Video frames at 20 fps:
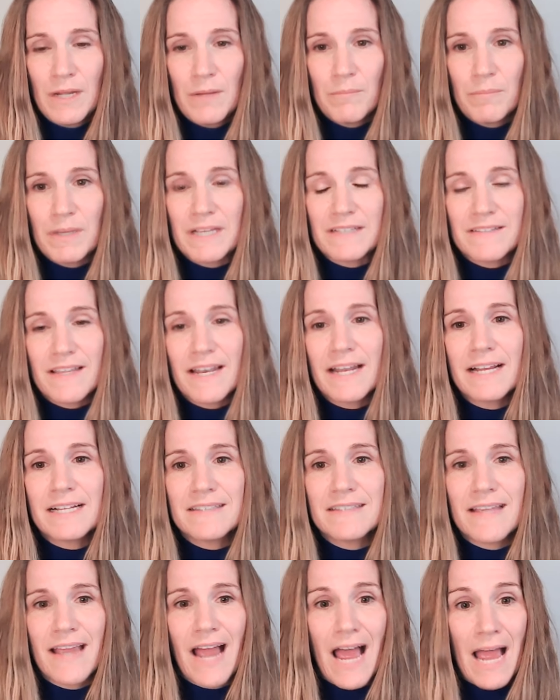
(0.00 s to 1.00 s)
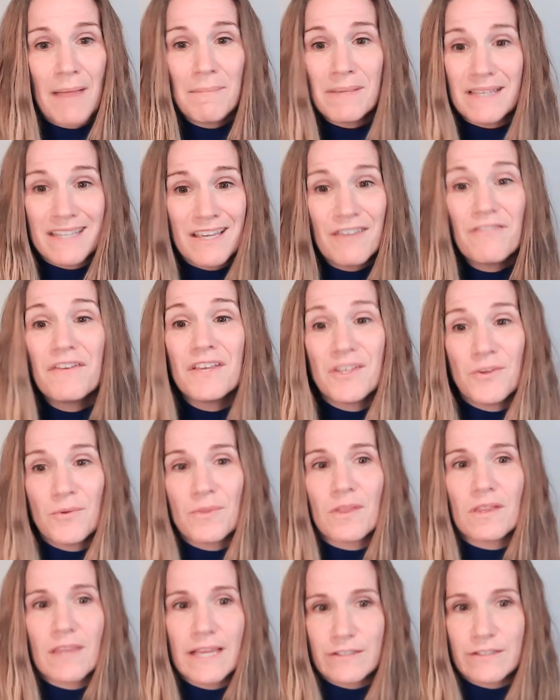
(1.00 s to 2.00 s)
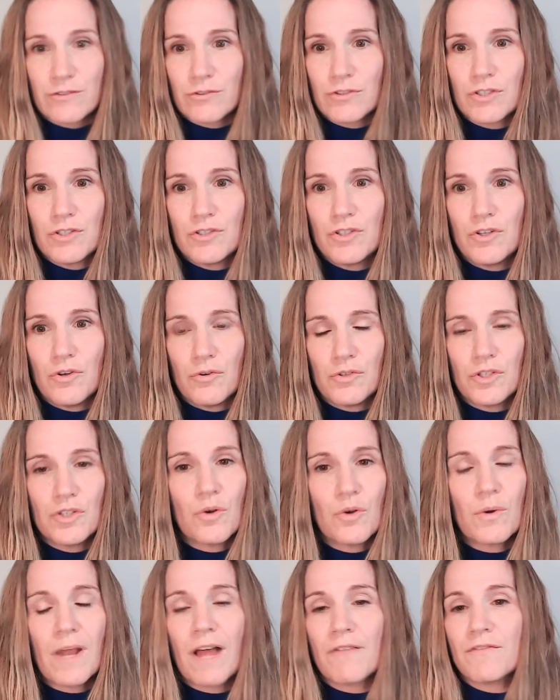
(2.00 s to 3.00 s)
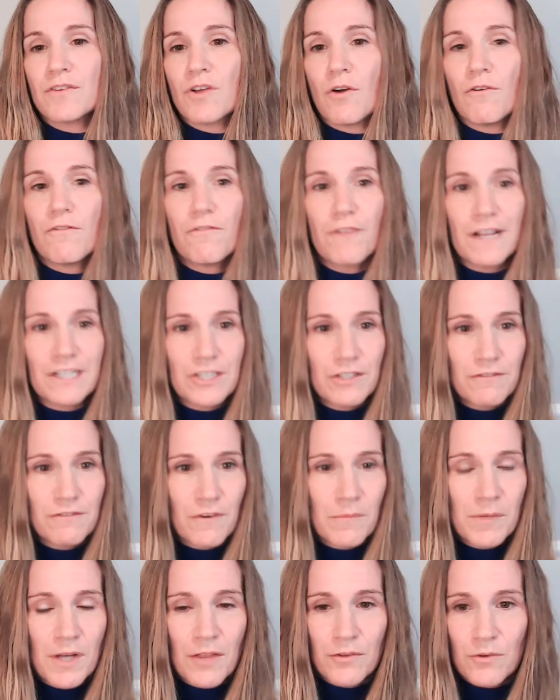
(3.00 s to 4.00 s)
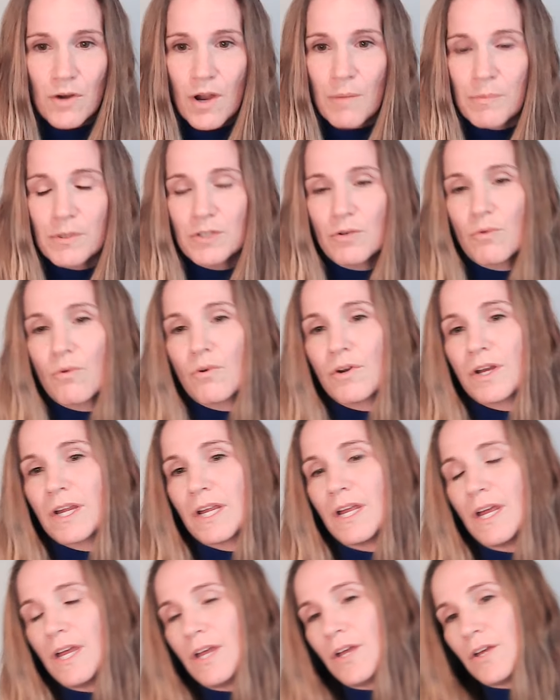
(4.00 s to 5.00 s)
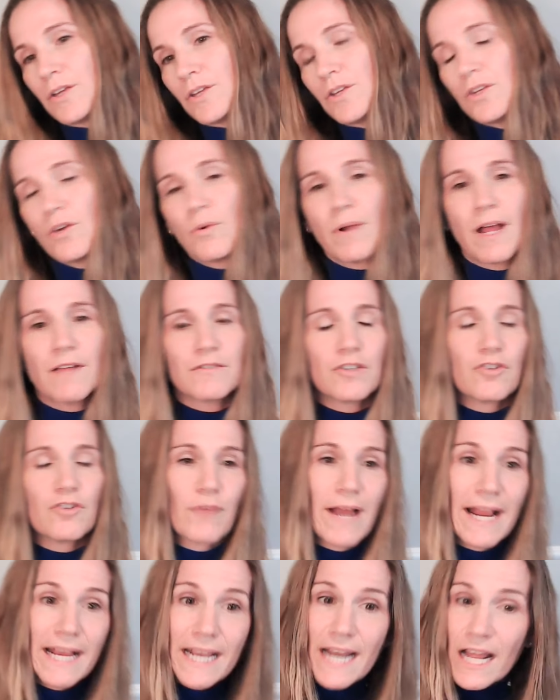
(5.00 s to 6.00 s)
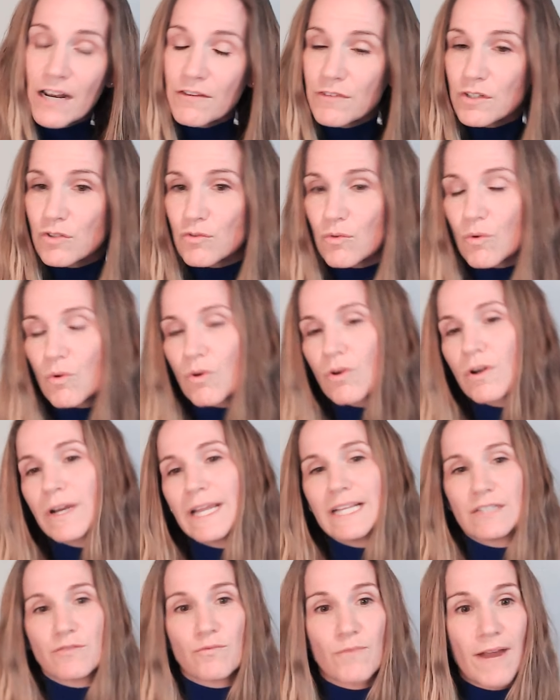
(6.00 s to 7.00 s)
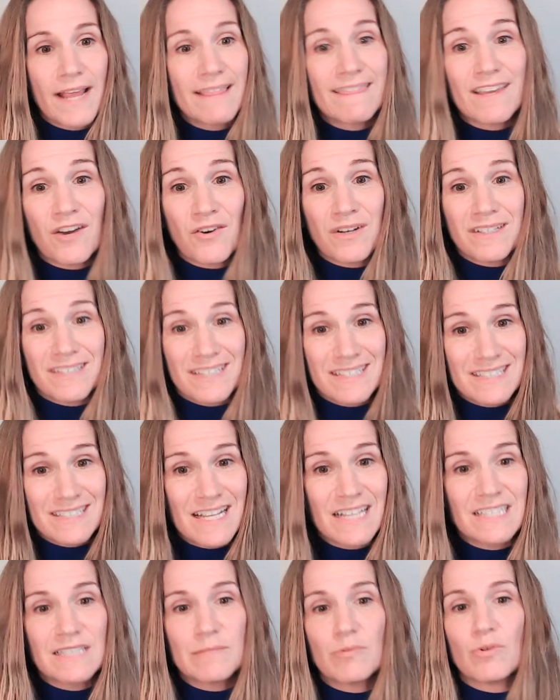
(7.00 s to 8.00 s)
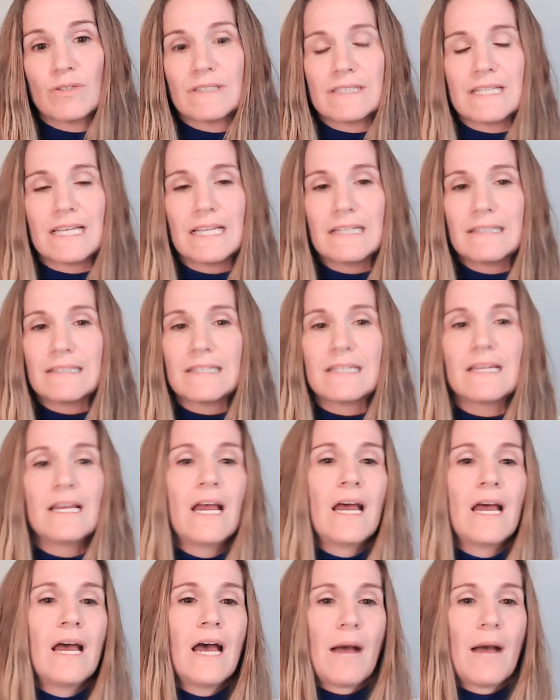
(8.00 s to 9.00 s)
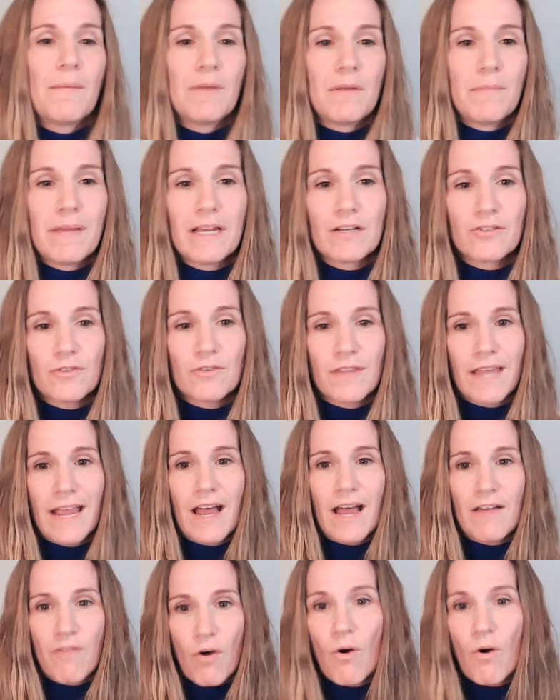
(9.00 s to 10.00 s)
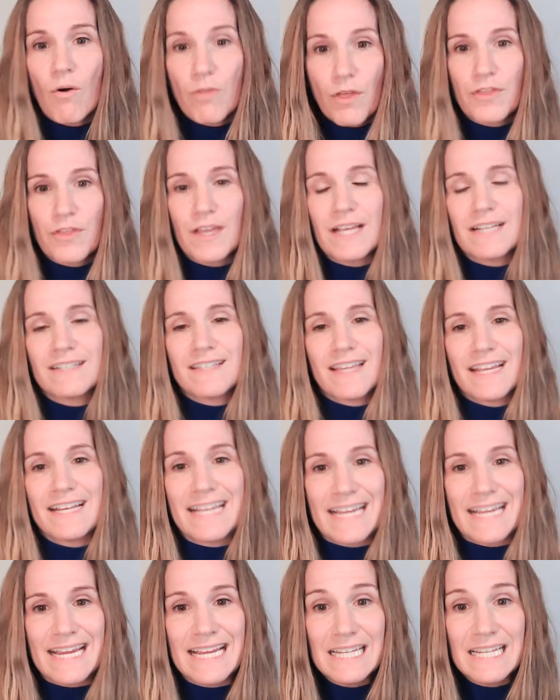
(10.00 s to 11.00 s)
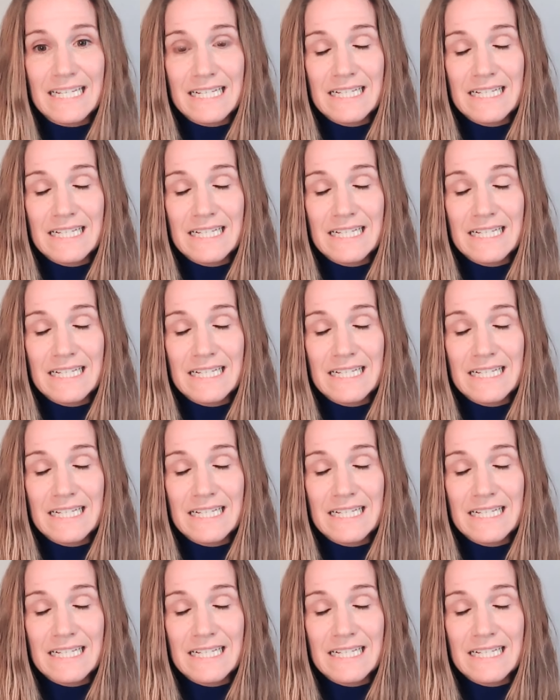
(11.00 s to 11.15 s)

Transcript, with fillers: because then I can say, I'm giving you the laser to do. You don't have to go fetch it from another operatory. You don't have to drag it out of a drawer. It's right there. It's accessible. It's easy. I'm going to make sure they have all the things they need